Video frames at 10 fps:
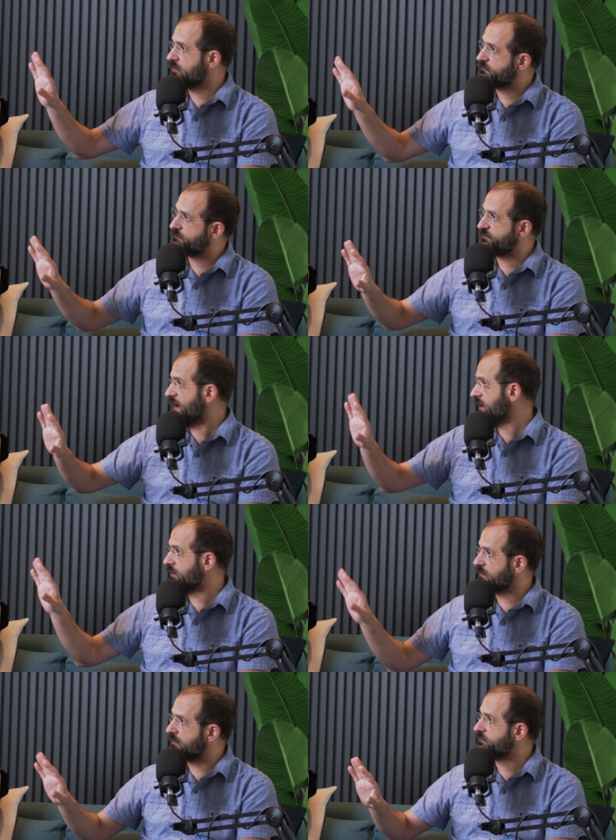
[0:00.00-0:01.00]

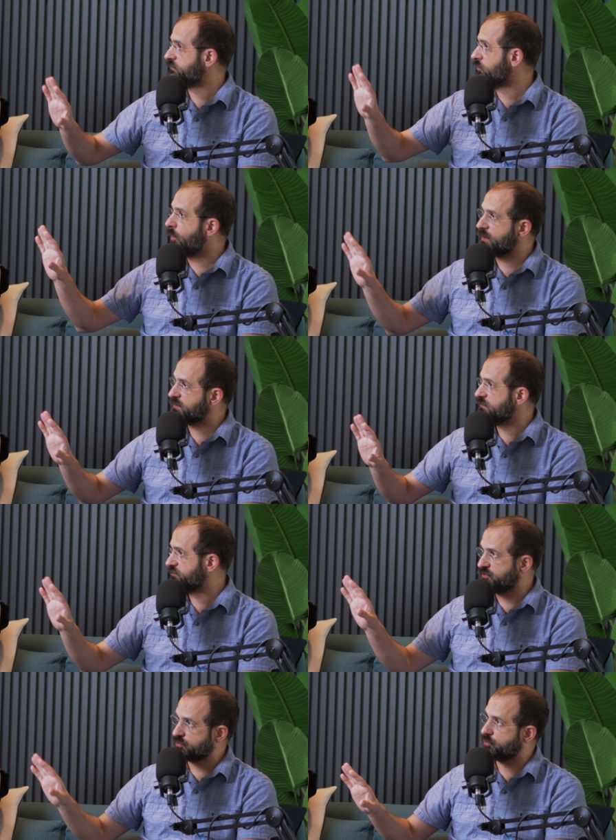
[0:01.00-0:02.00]
fire of wanting to use
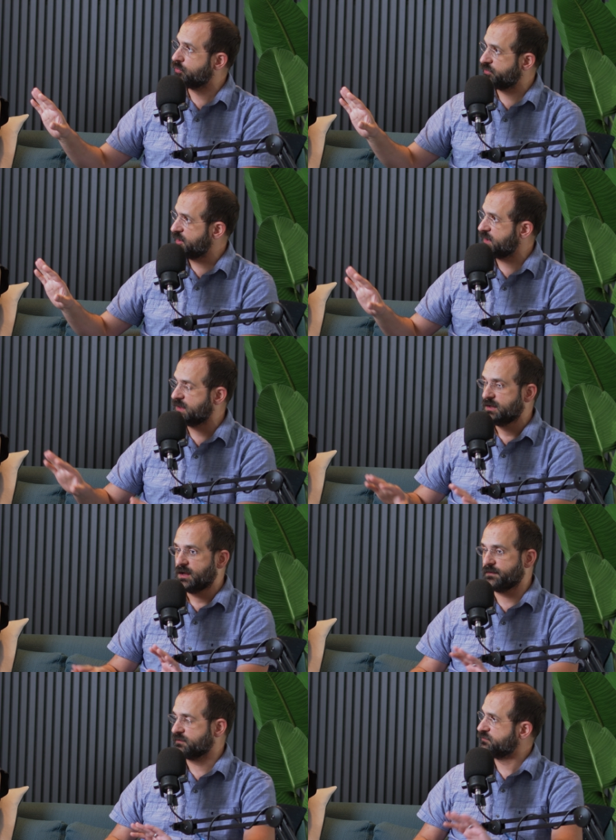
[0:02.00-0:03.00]
the new cool thing. And there's